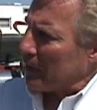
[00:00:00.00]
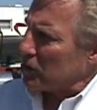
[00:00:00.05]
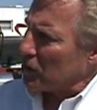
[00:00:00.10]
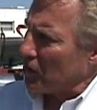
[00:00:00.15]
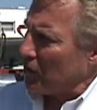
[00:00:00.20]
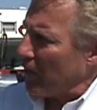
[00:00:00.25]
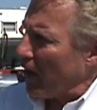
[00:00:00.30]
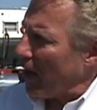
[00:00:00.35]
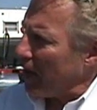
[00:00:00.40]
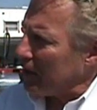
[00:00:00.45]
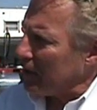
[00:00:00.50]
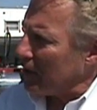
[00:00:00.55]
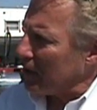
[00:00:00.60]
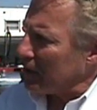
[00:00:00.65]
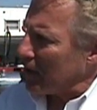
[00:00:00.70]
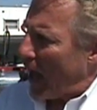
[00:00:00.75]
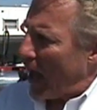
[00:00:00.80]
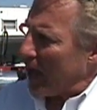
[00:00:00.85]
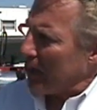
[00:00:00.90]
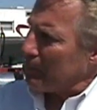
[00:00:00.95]
Pennsylvania,
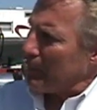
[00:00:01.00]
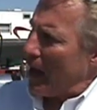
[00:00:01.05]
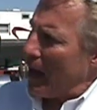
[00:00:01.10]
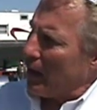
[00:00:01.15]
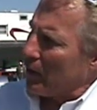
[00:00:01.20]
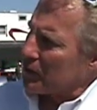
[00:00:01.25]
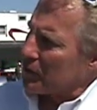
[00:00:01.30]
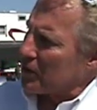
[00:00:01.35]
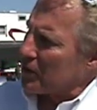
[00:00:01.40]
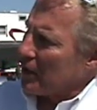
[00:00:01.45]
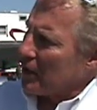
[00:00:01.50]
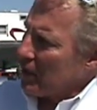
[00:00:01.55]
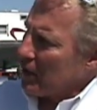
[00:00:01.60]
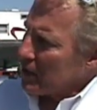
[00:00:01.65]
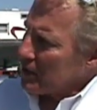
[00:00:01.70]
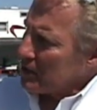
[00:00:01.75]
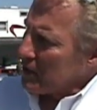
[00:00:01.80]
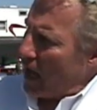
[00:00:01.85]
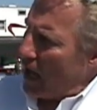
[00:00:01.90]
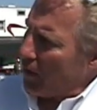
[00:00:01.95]
9 miles
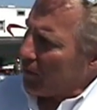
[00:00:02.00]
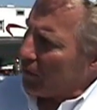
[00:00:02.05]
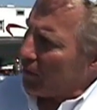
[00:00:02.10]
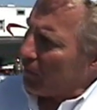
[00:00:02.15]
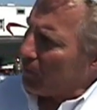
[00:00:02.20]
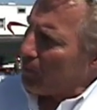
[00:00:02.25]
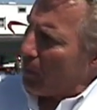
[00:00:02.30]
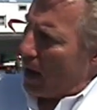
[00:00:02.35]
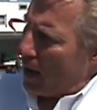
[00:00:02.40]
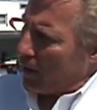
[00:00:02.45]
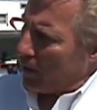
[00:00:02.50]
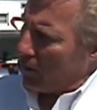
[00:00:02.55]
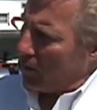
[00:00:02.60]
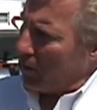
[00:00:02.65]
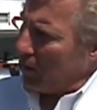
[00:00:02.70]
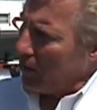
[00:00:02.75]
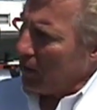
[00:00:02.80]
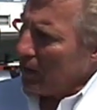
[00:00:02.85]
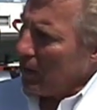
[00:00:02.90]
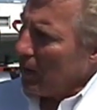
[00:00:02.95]
south of Butler,
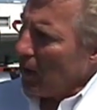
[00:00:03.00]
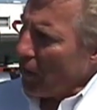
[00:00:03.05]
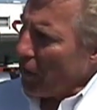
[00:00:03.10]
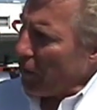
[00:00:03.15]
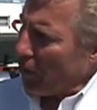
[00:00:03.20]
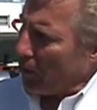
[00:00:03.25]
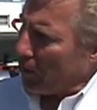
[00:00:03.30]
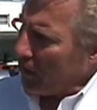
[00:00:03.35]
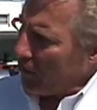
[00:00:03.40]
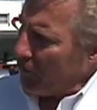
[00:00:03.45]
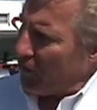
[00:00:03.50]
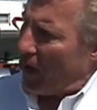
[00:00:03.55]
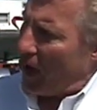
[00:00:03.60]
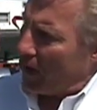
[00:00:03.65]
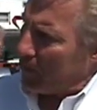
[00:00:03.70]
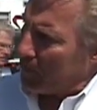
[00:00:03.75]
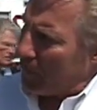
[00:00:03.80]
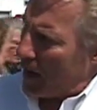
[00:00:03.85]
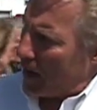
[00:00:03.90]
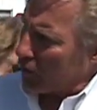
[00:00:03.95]

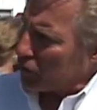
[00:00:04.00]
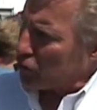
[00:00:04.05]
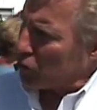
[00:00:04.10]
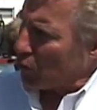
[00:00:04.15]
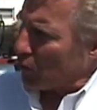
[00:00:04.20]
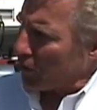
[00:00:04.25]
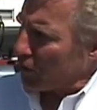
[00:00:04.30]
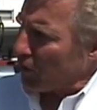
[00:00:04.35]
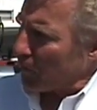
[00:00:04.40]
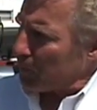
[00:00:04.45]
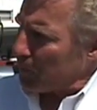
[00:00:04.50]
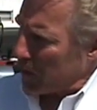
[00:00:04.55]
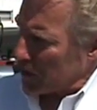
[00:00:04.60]
35 miles north of